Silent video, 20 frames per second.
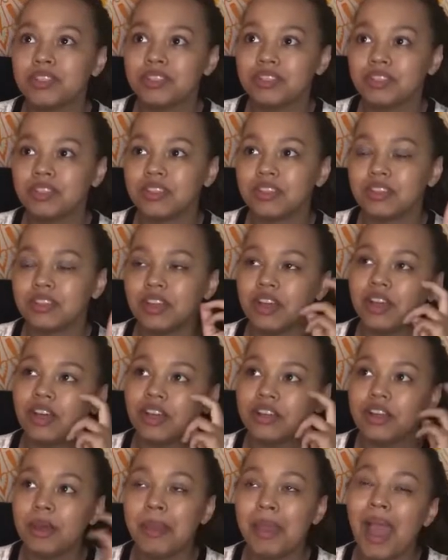was
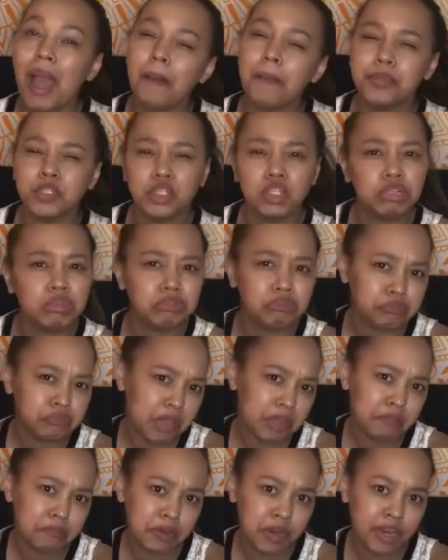not my absolute
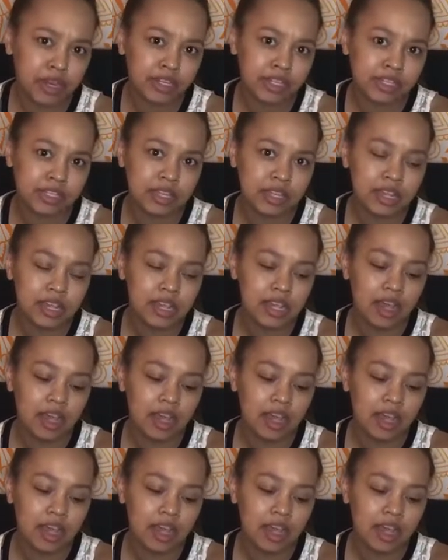favorite.